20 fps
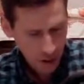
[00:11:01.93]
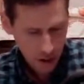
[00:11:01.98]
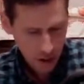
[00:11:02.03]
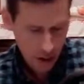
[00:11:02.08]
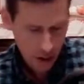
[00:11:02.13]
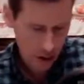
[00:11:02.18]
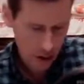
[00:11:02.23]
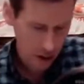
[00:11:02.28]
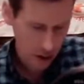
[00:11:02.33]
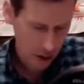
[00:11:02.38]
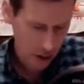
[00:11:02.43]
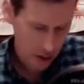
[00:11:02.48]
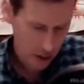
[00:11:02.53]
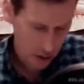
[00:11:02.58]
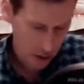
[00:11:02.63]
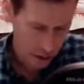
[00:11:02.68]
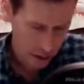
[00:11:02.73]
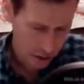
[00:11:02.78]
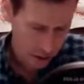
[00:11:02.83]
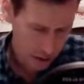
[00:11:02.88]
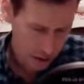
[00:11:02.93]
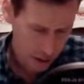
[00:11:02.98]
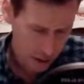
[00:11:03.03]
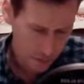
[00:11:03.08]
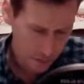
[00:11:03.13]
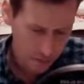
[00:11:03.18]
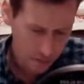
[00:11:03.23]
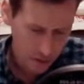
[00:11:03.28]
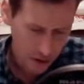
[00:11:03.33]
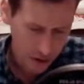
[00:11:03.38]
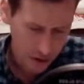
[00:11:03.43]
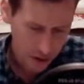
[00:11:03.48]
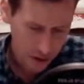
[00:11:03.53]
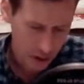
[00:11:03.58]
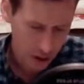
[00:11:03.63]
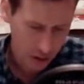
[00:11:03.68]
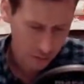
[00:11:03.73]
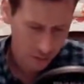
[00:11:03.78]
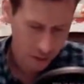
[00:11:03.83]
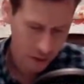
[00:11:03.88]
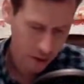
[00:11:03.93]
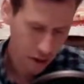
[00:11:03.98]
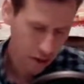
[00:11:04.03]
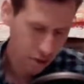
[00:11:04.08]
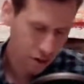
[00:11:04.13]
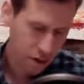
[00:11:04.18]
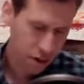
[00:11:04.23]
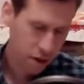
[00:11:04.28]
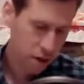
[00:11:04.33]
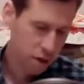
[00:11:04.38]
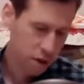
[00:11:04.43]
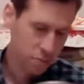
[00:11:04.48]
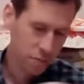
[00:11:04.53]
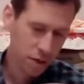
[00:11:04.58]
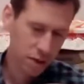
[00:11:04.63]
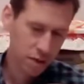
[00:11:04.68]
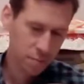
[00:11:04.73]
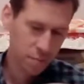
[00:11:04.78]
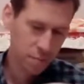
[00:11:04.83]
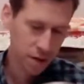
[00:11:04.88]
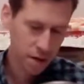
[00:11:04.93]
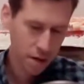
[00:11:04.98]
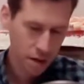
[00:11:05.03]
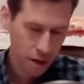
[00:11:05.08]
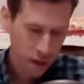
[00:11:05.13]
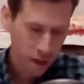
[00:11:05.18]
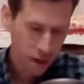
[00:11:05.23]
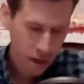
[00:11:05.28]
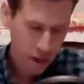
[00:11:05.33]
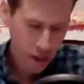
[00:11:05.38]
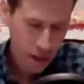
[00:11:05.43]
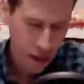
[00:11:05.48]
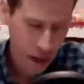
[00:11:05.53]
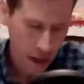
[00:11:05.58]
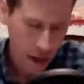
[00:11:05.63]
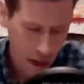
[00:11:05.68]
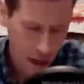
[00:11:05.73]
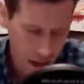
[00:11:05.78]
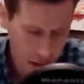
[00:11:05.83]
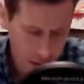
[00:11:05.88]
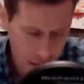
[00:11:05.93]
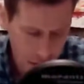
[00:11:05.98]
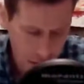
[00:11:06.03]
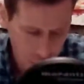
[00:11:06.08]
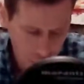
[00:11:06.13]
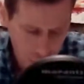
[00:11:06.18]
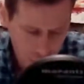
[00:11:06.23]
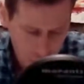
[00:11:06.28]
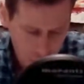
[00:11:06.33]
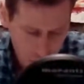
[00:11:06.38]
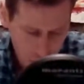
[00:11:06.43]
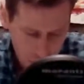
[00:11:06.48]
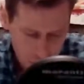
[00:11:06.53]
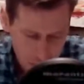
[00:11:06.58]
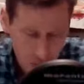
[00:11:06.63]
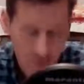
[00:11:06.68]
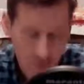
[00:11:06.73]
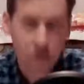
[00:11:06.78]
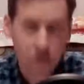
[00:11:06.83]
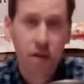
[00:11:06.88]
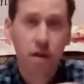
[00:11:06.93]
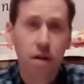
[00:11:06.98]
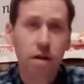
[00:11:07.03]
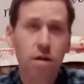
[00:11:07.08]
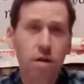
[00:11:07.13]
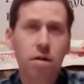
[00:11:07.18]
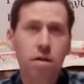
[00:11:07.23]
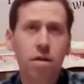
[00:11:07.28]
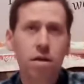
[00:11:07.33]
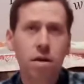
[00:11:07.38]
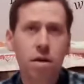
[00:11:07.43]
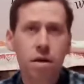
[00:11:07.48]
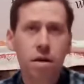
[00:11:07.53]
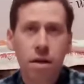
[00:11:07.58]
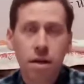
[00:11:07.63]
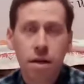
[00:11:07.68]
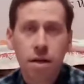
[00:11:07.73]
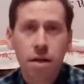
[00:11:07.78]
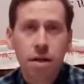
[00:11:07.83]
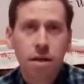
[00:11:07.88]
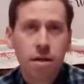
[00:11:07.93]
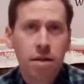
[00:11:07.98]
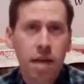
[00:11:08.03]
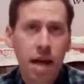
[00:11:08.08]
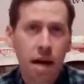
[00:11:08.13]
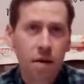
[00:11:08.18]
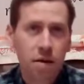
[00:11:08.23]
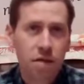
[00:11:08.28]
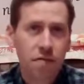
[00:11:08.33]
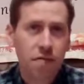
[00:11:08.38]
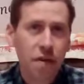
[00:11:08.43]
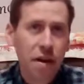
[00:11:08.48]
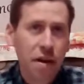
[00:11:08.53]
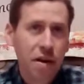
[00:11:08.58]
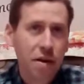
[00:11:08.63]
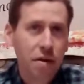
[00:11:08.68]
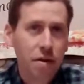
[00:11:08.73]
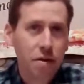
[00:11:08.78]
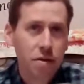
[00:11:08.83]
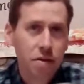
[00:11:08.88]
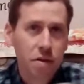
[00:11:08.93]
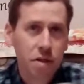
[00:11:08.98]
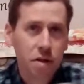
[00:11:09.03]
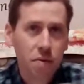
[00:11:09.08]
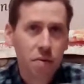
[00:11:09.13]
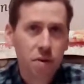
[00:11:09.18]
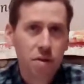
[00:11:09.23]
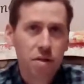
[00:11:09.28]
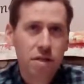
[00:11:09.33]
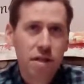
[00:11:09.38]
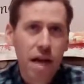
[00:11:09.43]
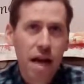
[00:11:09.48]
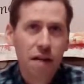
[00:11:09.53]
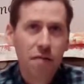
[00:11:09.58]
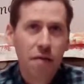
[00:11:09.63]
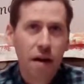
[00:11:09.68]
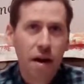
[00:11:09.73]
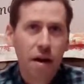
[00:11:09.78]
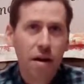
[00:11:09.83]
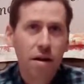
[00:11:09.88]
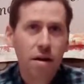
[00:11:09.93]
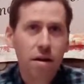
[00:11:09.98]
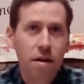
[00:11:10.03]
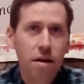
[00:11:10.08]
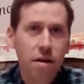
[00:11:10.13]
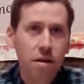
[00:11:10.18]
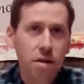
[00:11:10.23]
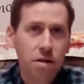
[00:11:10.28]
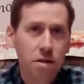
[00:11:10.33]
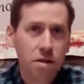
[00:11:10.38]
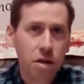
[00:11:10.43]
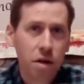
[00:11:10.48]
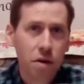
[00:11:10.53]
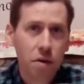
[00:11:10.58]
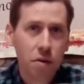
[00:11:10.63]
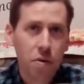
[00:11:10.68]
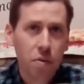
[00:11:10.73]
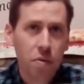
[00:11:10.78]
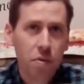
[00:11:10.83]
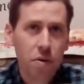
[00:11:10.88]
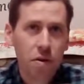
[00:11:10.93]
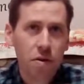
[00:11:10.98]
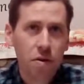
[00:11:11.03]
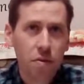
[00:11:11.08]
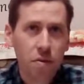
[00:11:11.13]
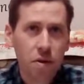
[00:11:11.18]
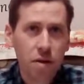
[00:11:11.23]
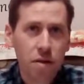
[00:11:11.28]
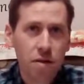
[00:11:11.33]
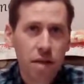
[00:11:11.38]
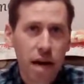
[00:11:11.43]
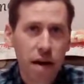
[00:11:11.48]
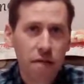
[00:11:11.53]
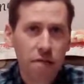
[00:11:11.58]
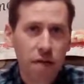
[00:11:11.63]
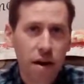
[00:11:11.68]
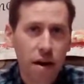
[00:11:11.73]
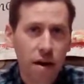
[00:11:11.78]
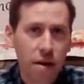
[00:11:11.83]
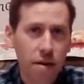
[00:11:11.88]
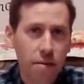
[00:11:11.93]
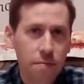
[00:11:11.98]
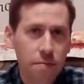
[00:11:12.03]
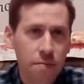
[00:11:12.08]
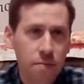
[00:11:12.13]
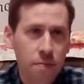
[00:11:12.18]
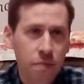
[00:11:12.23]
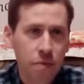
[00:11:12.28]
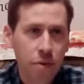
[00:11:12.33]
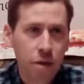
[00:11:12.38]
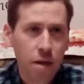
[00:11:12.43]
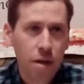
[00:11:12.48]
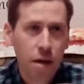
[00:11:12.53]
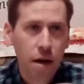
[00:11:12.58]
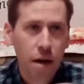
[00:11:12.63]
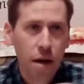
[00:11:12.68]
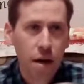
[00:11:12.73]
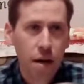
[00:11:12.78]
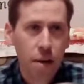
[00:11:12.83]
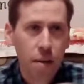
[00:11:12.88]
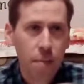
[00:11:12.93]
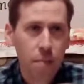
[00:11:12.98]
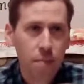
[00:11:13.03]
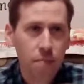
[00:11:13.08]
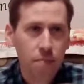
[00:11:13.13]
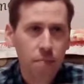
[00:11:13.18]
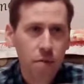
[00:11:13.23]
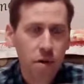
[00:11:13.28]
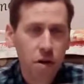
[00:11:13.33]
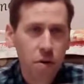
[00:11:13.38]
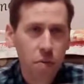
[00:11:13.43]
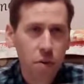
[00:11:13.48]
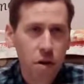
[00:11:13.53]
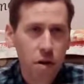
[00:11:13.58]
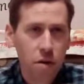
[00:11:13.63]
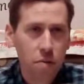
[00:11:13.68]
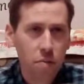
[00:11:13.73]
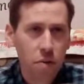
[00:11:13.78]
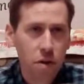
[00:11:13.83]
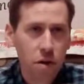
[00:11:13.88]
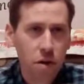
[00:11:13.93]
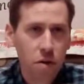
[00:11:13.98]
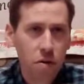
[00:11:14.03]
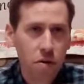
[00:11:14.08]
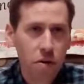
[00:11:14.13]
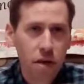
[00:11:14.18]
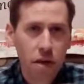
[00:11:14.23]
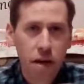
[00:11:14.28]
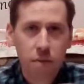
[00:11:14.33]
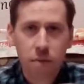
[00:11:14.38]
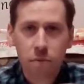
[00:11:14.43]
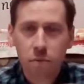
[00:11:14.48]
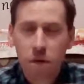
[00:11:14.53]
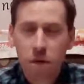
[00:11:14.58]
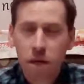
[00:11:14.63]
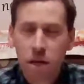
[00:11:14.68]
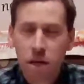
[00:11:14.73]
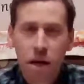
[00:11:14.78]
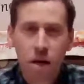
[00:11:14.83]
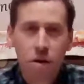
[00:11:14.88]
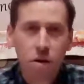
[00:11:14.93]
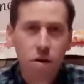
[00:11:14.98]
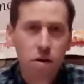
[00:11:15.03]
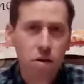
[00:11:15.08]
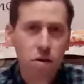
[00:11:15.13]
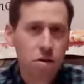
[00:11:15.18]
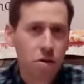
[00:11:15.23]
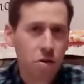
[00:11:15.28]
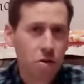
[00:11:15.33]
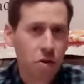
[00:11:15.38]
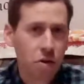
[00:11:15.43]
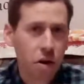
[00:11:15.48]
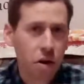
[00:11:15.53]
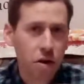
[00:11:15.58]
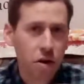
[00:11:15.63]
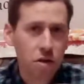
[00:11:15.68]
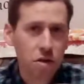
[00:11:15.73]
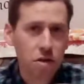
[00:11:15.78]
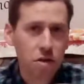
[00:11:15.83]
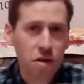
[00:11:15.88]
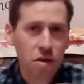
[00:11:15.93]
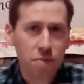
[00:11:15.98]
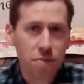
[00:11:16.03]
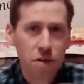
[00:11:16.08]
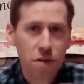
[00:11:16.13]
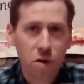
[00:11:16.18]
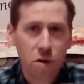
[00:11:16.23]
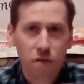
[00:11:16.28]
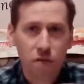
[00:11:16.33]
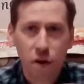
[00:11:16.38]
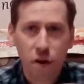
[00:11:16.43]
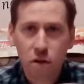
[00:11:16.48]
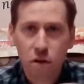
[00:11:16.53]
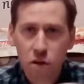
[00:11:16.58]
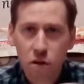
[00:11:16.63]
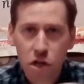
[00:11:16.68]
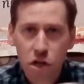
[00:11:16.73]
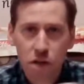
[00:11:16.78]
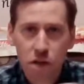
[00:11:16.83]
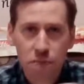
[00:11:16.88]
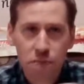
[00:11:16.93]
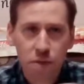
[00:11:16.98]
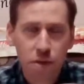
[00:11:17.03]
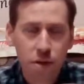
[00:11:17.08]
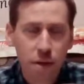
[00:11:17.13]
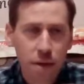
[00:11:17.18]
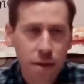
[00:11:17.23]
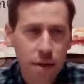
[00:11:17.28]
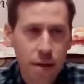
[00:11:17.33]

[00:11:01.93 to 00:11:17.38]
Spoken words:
it is the 5th gemstone in Aaron's breastplate, and it's the word Saphir. Now it's very close to the word sapphire. So with the word sapphire, we know that they come in many colors. They're the hardest gemstone of all the gems.